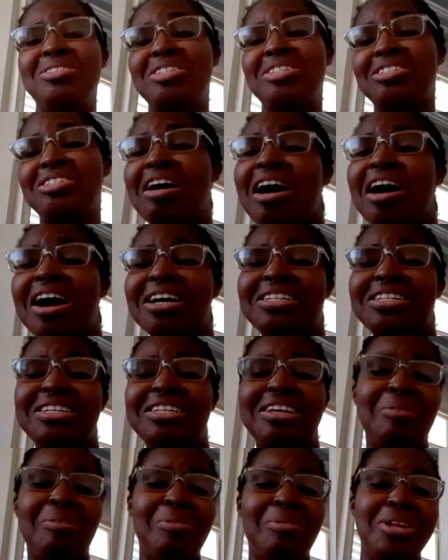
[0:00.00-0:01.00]
those of you
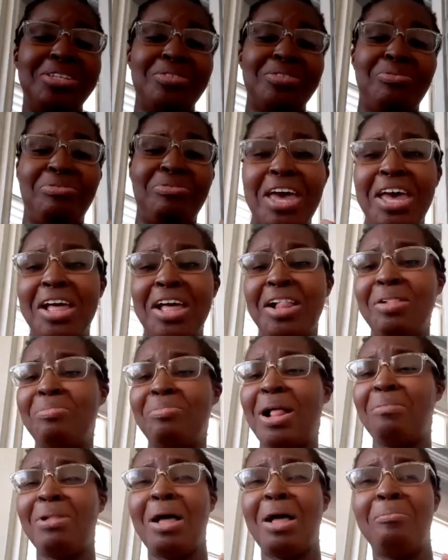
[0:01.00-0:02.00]
sitting these
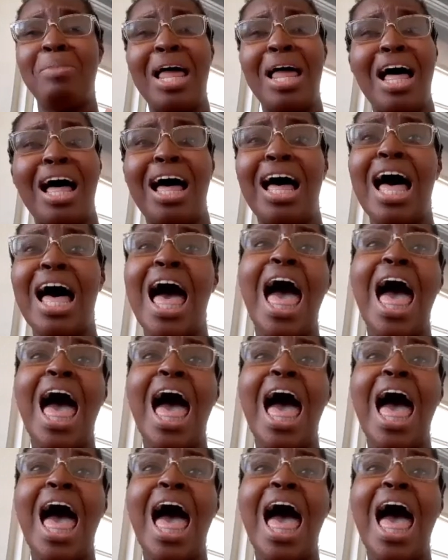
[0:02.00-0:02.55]
exams this